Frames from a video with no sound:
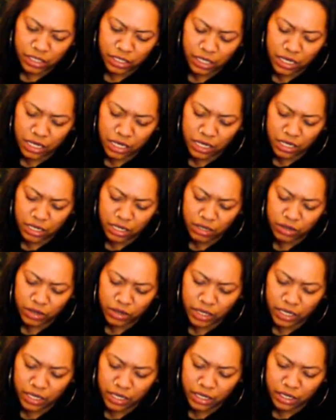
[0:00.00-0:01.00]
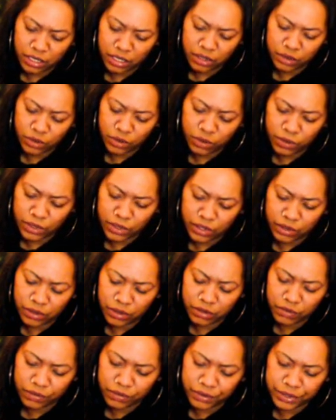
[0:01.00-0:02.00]
Okay, and the Wheel
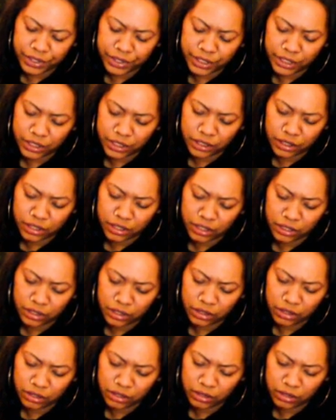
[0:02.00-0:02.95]
of Fortune here.